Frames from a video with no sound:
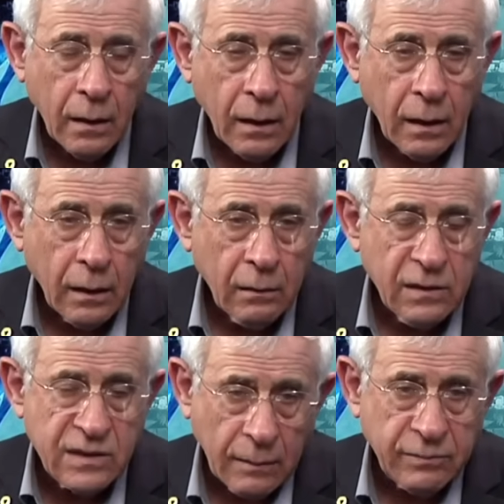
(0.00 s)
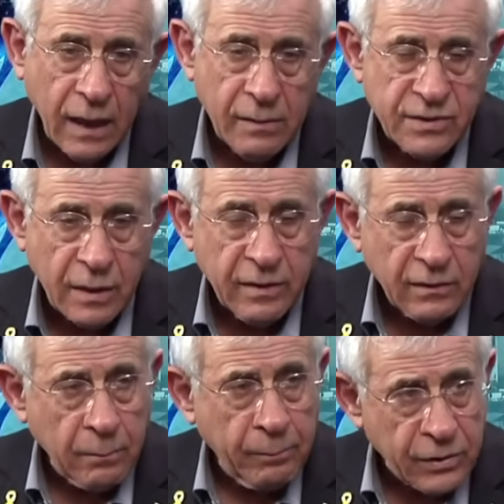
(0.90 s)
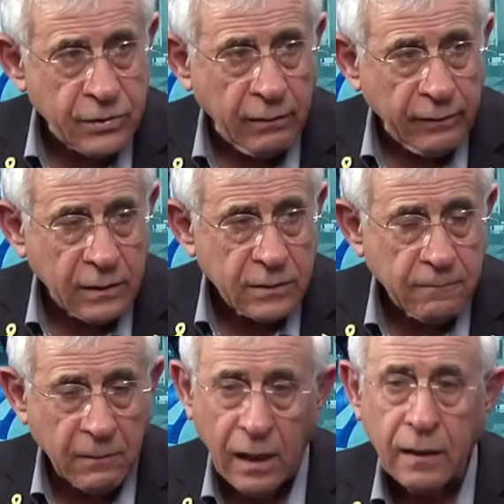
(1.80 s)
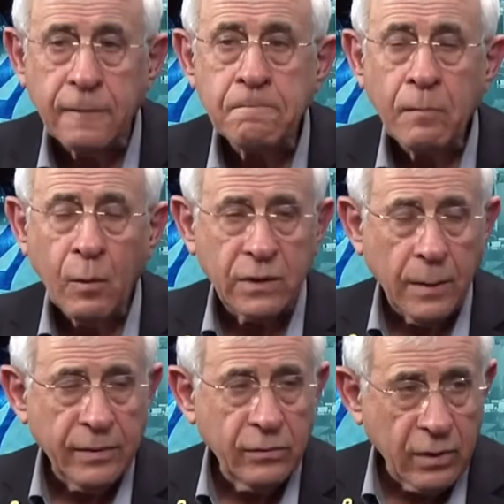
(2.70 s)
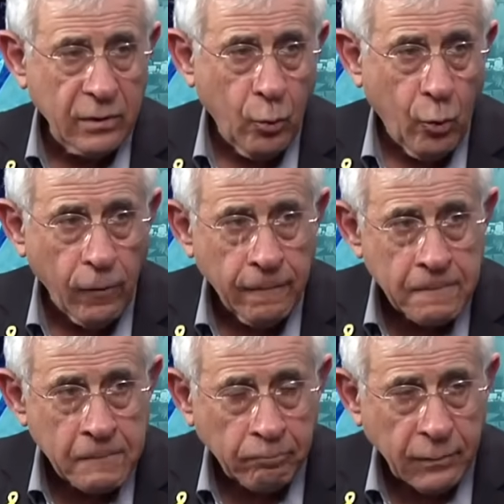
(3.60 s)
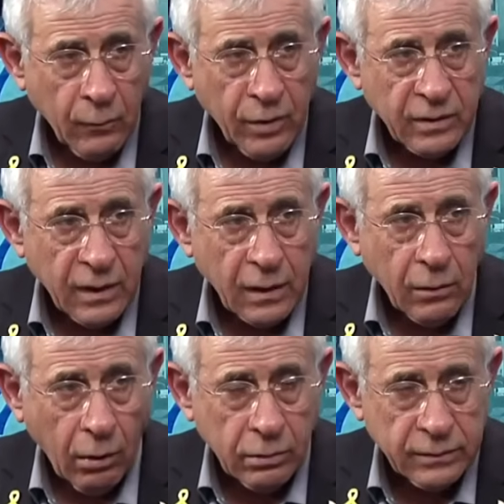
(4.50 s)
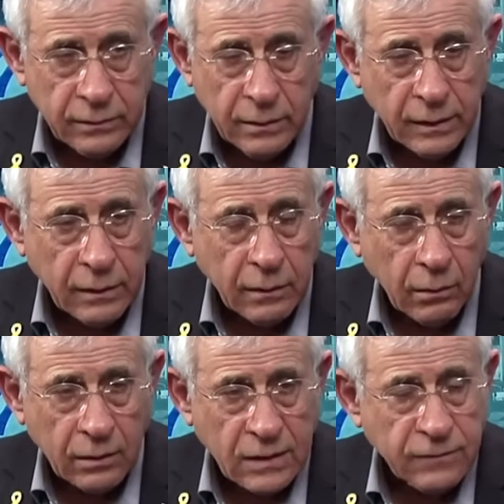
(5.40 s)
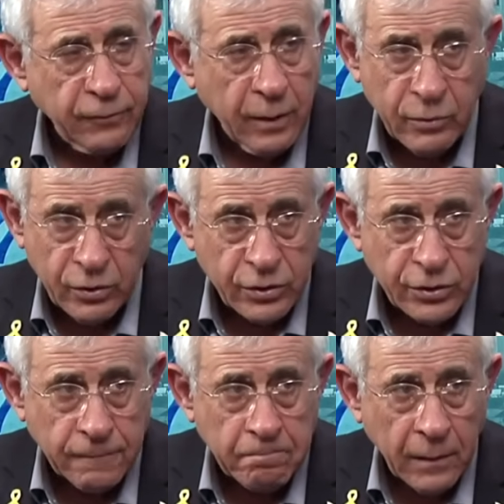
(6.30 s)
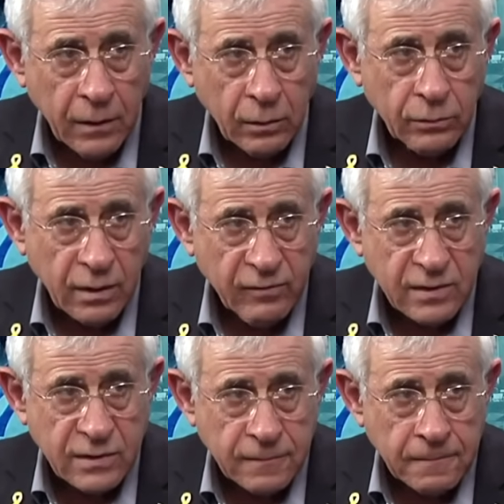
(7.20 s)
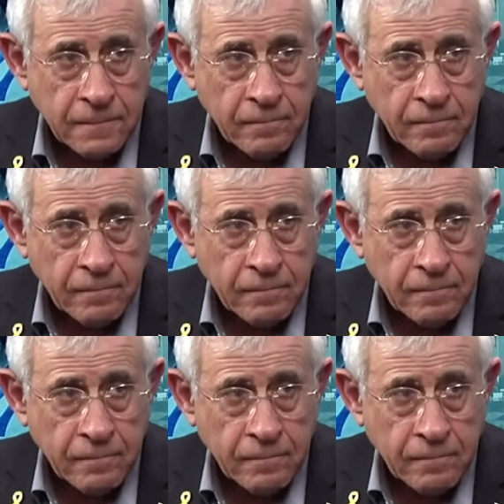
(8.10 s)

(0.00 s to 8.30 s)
And sometimes they maintain pressure on us, like what happened during the war when they halted all kinds of ammunition not to give us.